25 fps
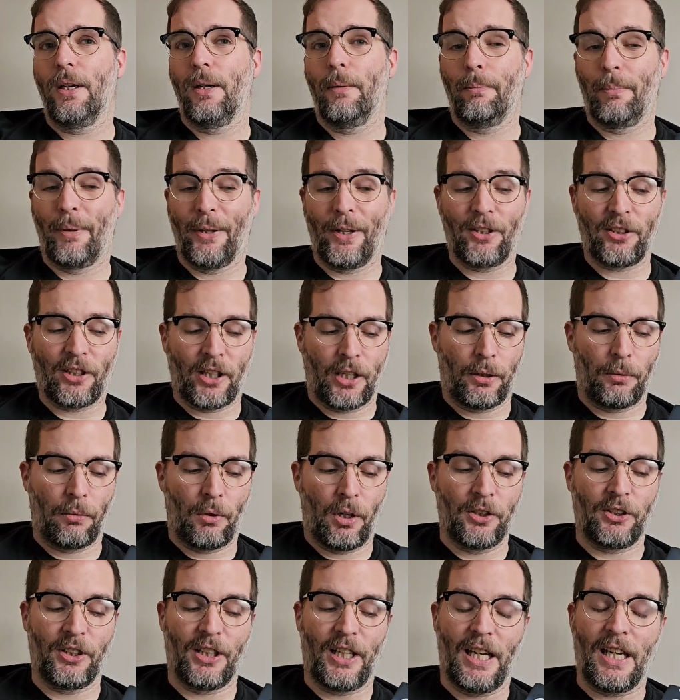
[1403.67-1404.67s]
but The Shadow
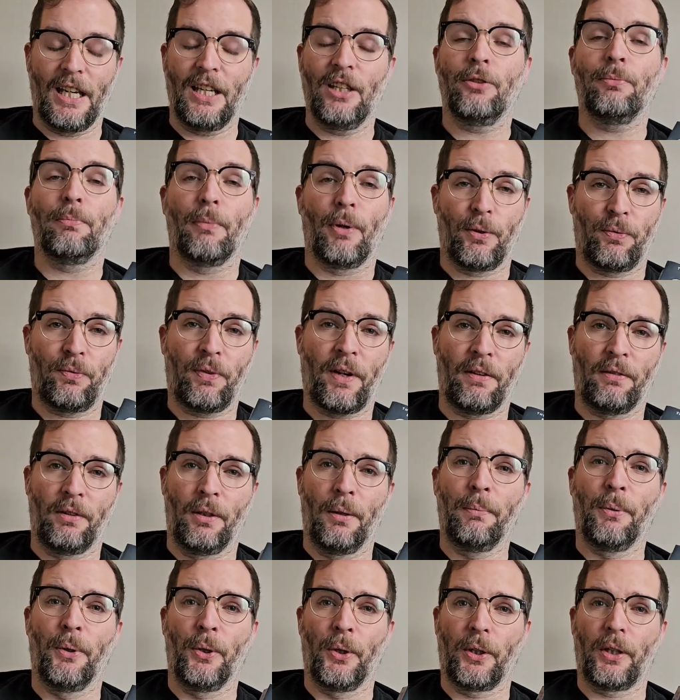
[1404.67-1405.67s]
Rising is my
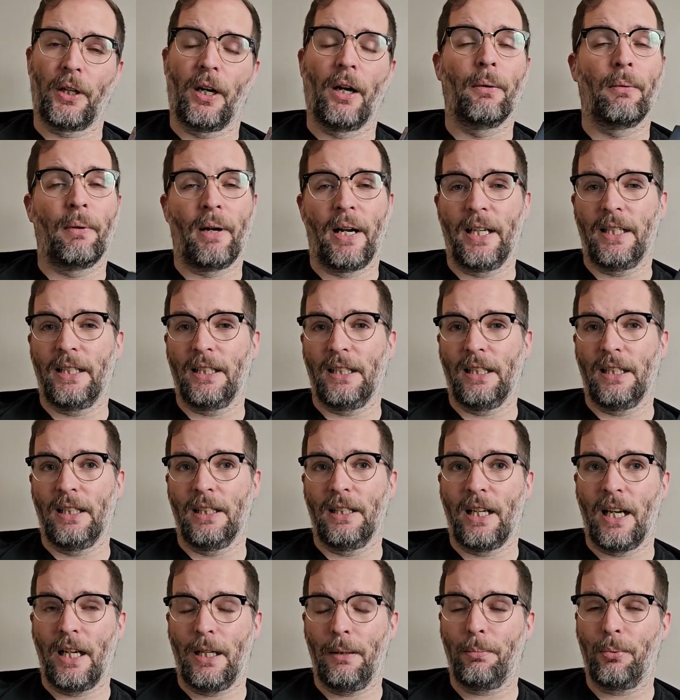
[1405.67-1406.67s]
favourite book I read
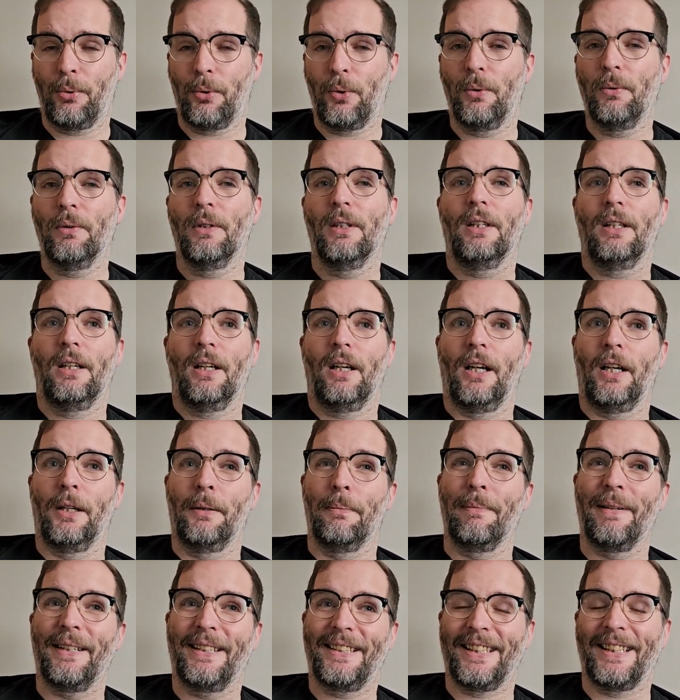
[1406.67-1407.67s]
in April.
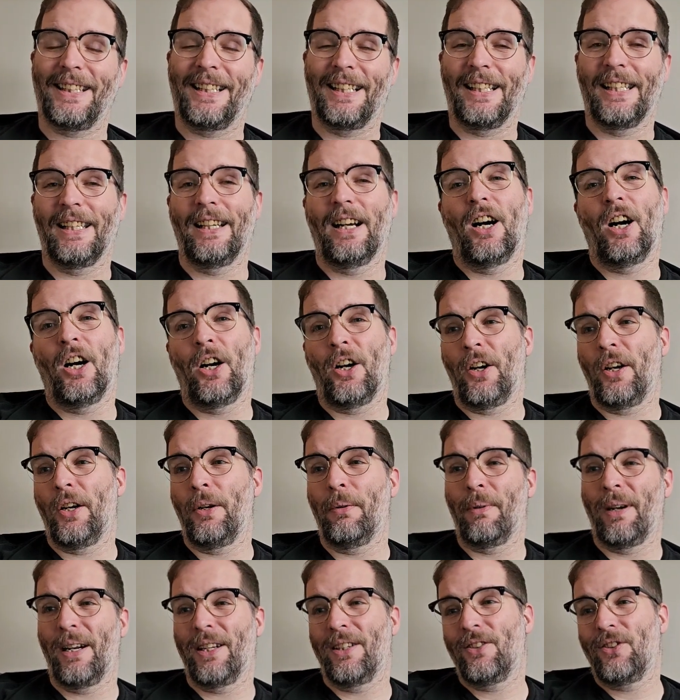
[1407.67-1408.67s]
Admittedly, I only
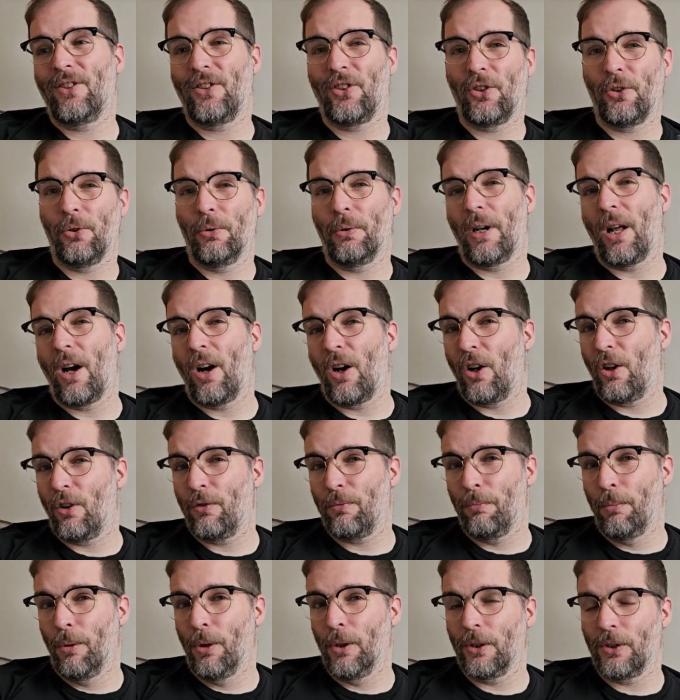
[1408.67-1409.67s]
read two and a
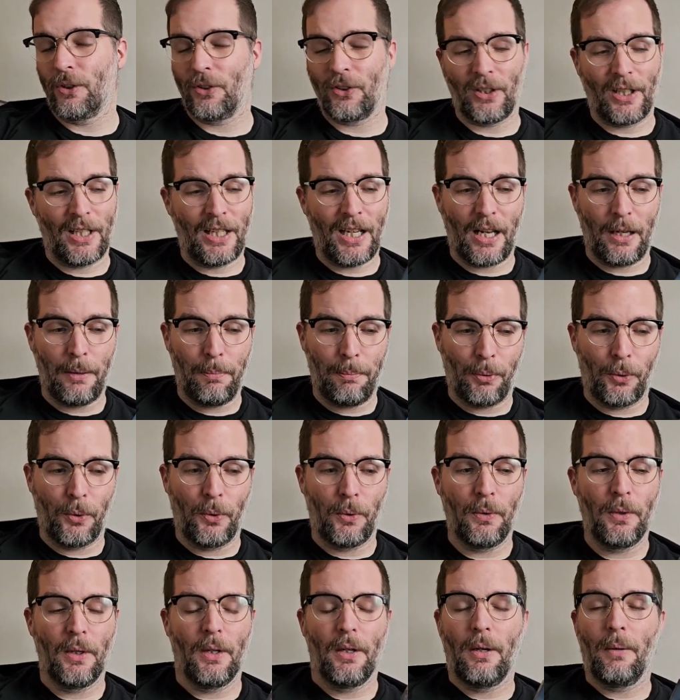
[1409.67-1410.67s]
half books in
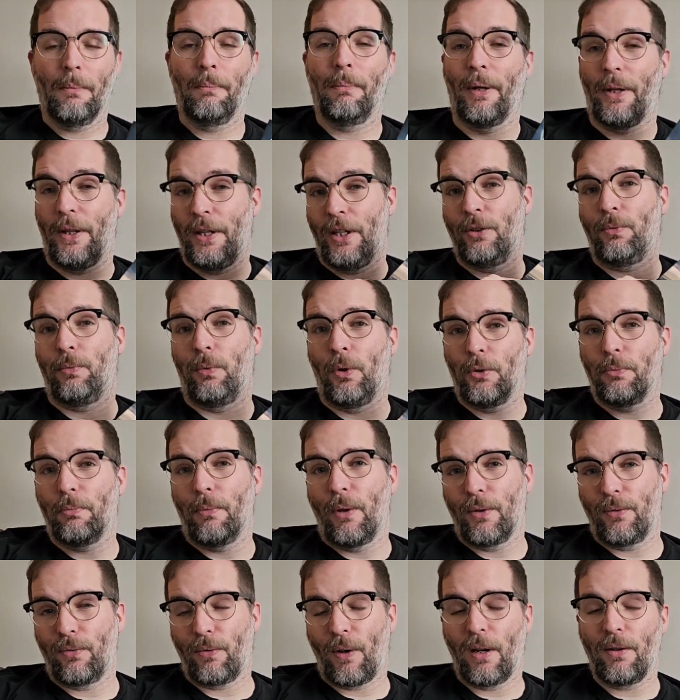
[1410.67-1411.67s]
April, but this was
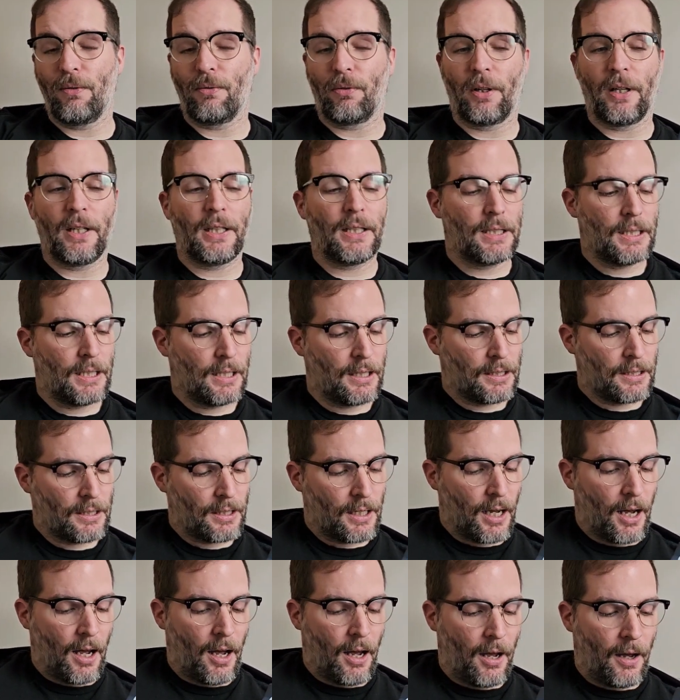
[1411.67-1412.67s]
my favourite.
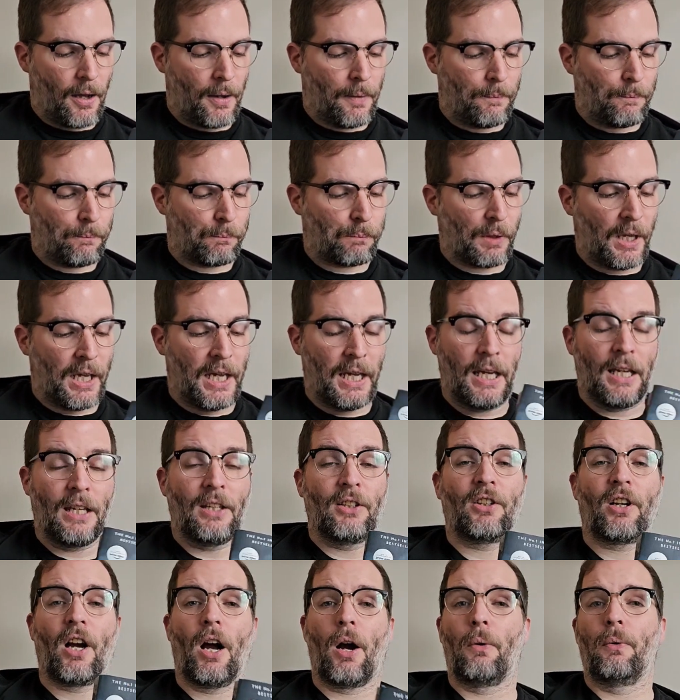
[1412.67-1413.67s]
Um, it is
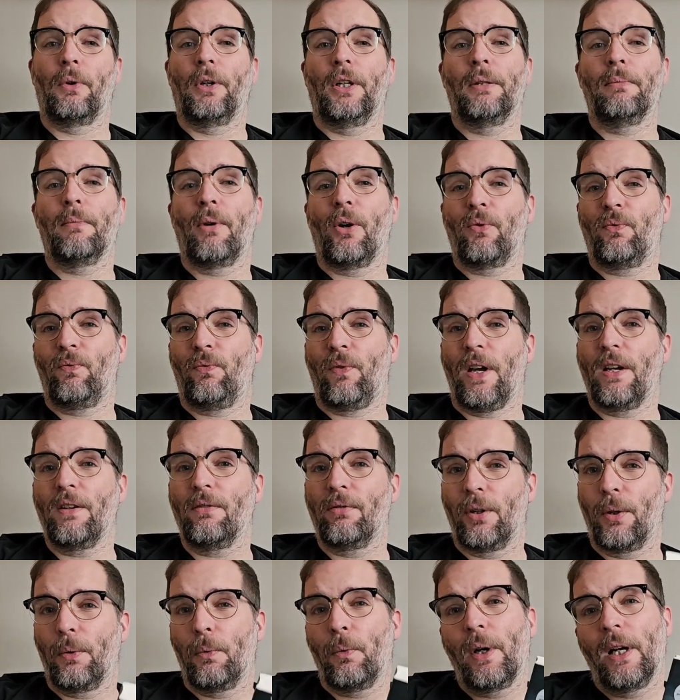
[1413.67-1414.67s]
currently my
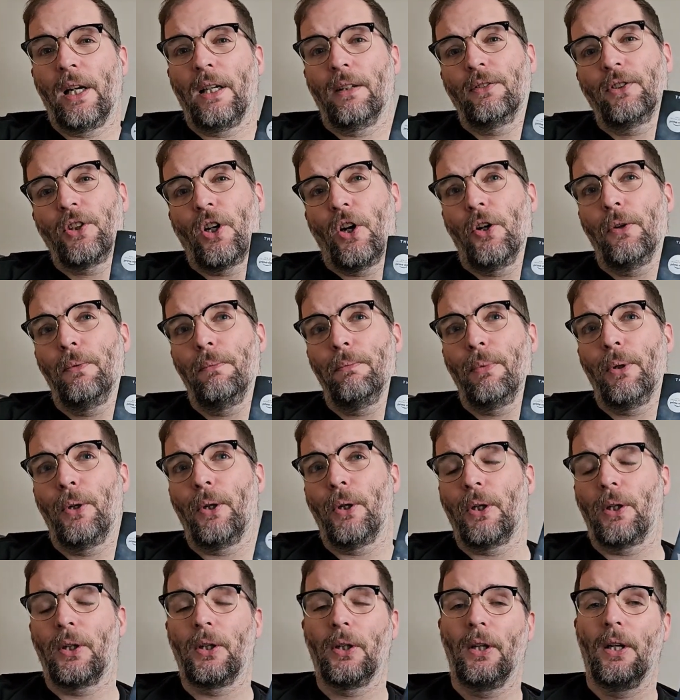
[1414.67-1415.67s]
favourite Wheel of Time
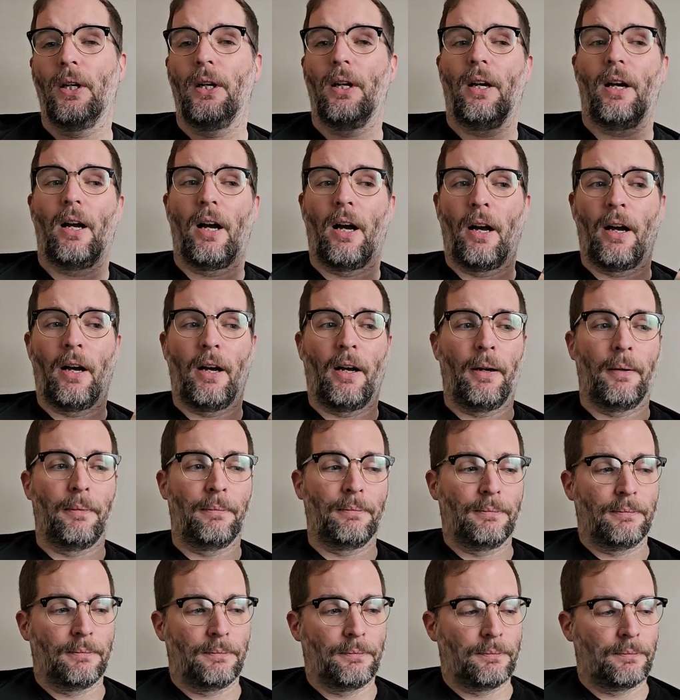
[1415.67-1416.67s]
book,
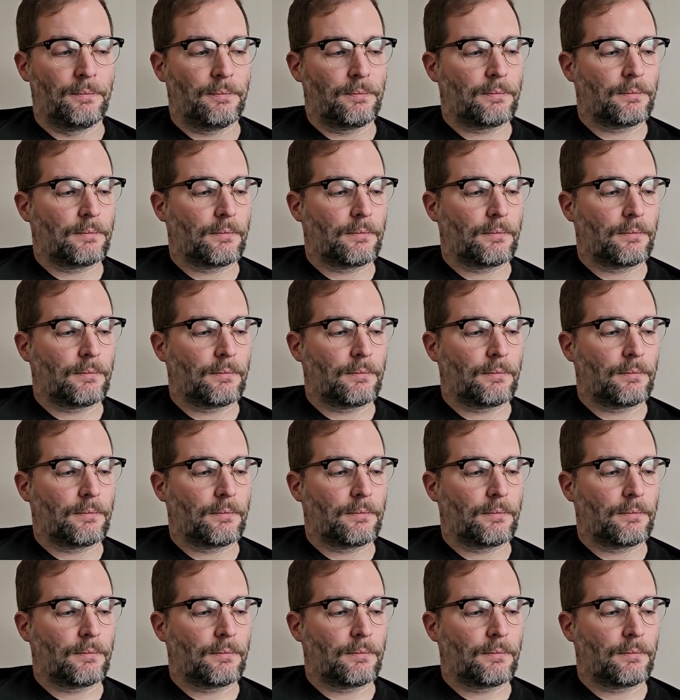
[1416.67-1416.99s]
um,